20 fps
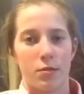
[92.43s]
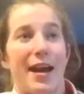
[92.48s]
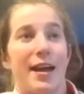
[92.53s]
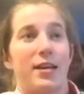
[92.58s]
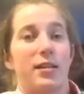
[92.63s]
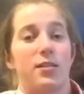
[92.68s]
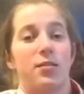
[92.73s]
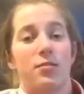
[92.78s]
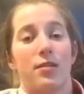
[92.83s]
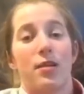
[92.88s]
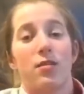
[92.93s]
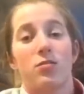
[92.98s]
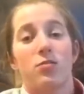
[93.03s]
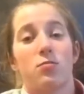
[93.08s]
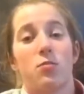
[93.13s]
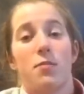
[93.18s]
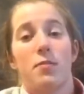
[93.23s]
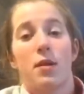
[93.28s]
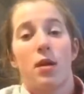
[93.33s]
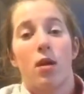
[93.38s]
Yeah, so those
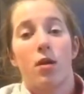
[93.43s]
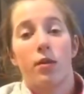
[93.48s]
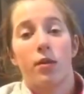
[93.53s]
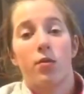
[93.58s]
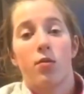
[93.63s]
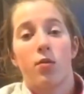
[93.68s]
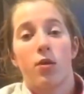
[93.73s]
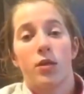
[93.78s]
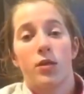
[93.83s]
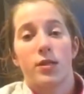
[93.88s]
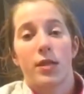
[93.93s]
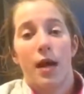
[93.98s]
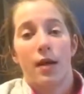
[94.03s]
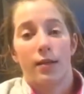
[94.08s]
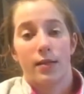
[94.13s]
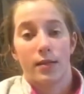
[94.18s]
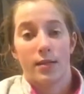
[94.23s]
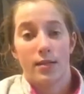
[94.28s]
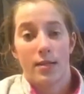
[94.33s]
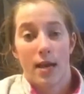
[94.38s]
will be all the chords.
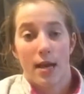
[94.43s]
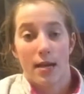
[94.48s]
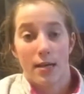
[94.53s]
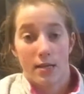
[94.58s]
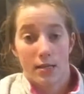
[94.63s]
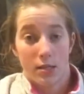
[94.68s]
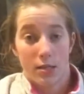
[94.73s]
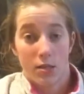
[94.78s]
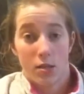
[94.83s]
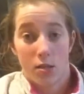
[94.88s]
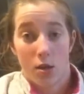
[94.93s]
Now let's get into the